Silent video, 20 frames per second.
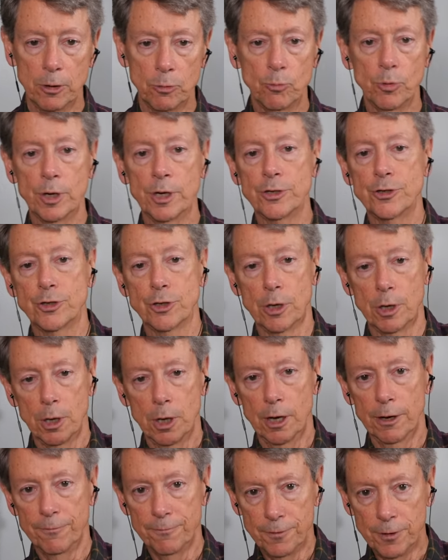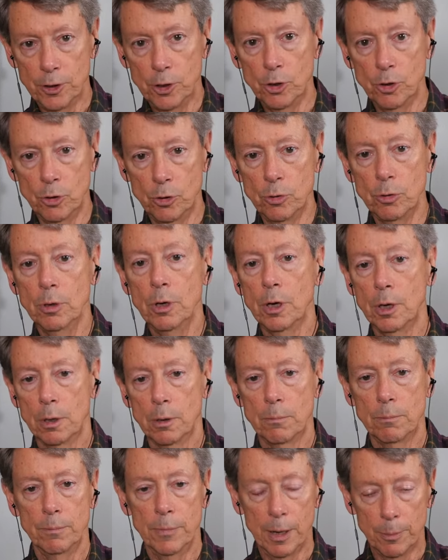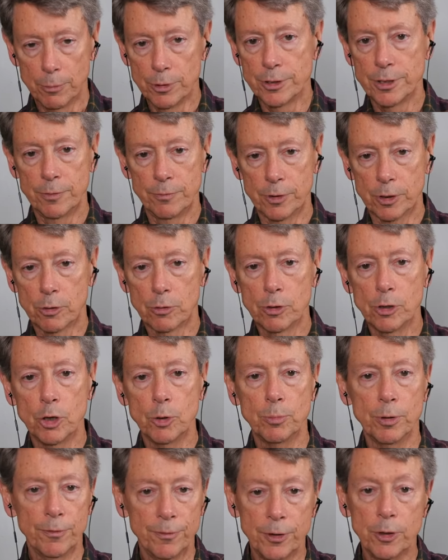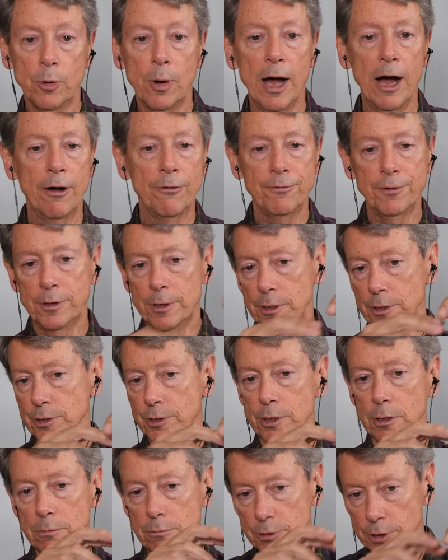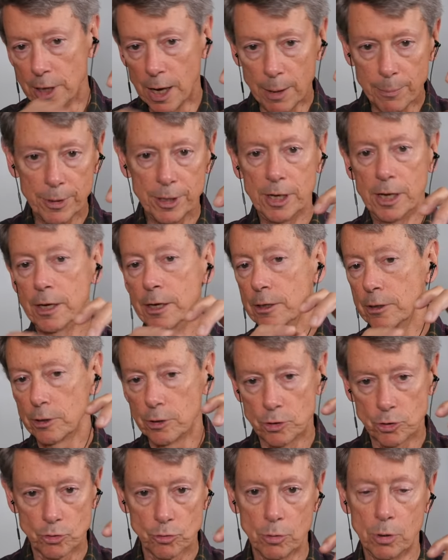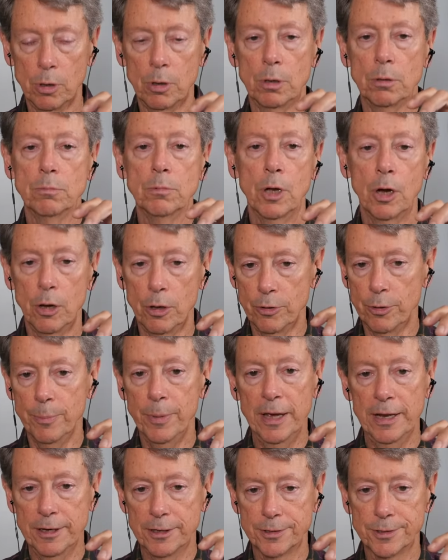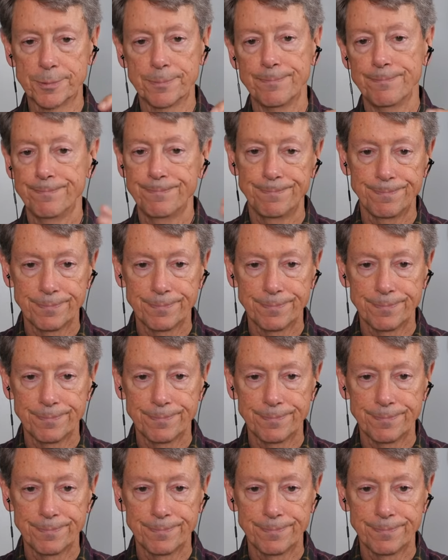in which a few members of the group, a few alphas, dominate and control all the betas.